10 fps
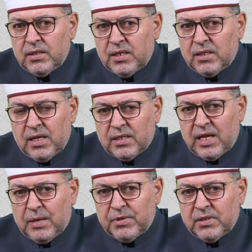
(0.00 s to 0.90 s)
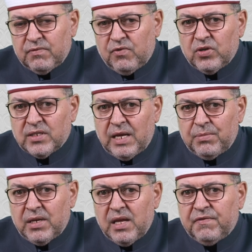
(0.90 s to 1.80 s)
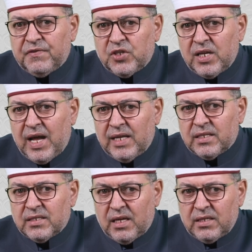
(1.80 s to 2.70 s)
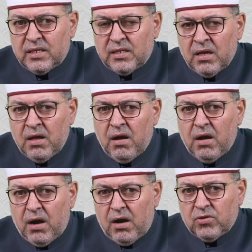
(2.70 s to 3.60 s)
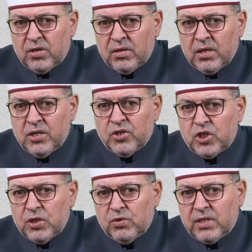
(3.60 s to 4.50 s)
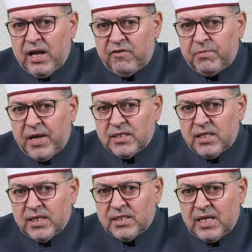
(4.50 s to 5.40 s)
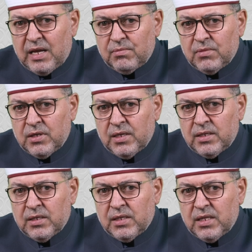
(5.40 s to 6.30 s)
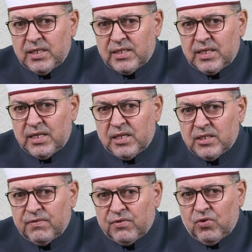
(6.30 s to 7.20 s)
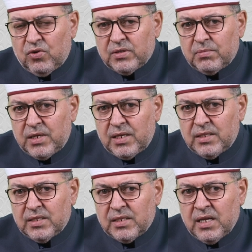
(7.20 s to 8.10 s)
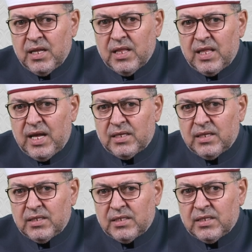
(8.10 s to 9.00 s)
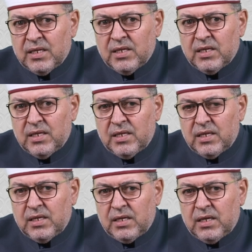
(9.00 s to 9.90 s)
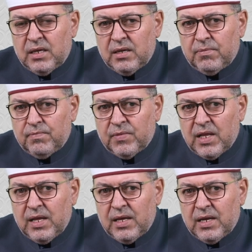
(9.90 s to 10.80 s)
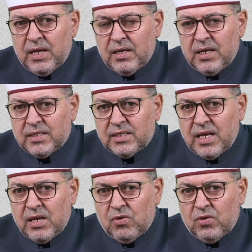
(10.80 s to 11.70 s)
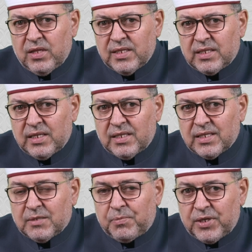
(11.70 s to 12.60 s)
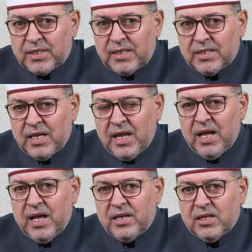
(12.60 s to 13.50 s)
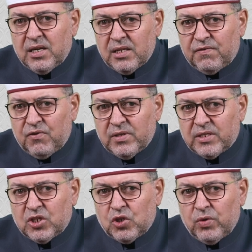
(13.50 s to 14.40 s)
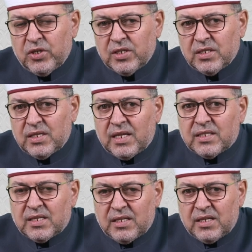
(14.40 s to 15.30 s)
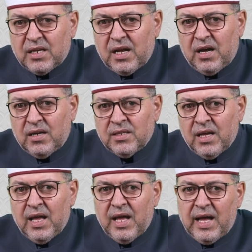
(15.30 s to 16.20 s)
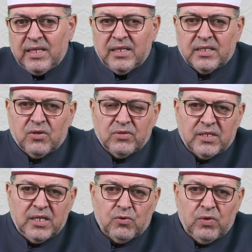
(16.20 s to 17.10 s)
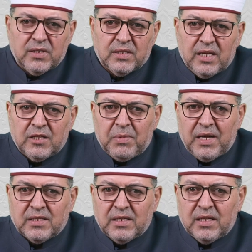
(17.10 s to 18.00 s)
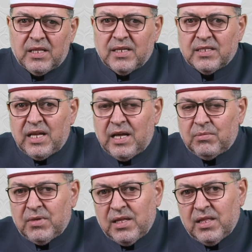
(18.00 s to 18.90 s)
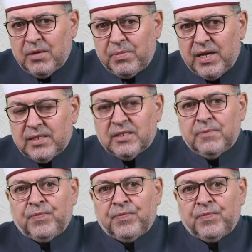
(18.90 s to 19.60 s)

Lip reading: Did not happen. For example, if she had studied harder, she would have passed the exam. This sentence, of course, means that is, let's say, or this sentence expresses a regretful situation, not studying hard, and its consequence, not passing the exam in the past.